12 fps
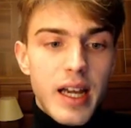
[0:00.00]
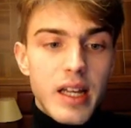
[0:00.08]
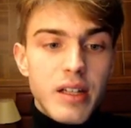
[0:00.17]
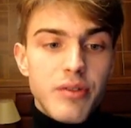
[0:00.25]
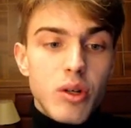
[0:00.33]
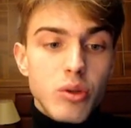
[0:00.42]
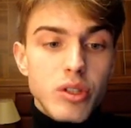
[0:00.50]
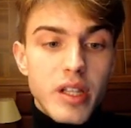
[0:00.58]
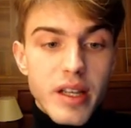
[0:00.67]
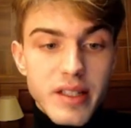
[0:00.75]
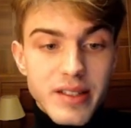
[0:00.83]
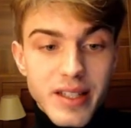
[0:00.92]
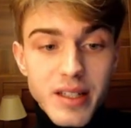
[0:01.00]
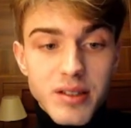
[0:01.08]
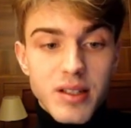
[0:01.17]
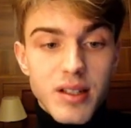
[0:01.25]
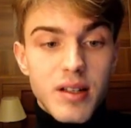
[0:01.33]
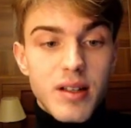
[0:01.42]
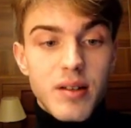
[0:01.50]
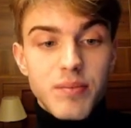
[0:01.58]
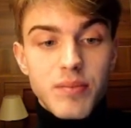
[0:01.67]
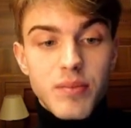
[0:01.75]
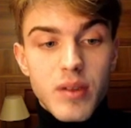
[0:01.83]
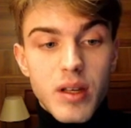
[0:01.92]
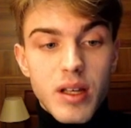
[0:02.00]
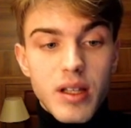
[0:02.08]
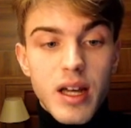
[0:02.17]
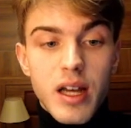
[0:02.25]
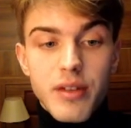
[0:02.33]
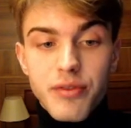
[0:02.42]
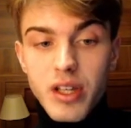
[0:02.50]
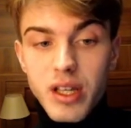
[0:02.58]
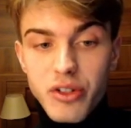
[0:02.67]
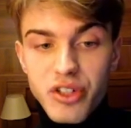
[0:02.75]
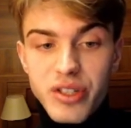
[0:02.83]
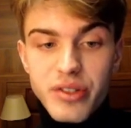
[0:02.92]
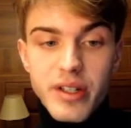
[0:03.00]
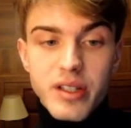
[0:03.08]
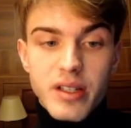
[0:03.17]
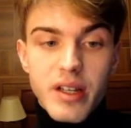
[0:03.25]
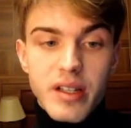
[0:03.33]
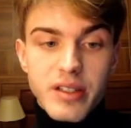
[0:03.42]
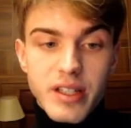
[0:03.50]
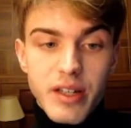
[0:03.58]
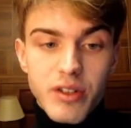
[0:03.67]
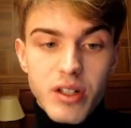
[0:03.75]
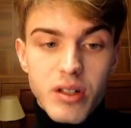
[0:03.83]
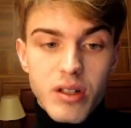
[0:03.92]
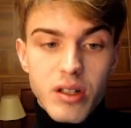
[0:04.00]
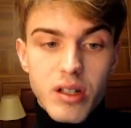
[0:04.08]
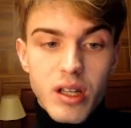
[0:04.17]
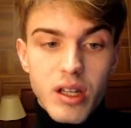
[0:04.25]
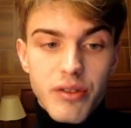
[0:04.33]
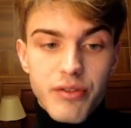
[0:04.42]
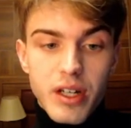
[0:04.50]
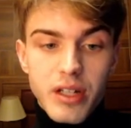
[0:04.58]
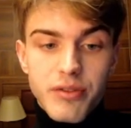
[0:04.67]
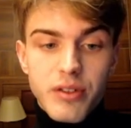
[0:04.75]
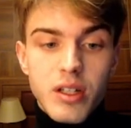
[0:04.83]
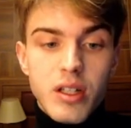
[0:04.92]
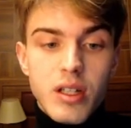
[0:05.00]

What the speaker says: And if he goes king e6, I have king g6, king e7, king f5,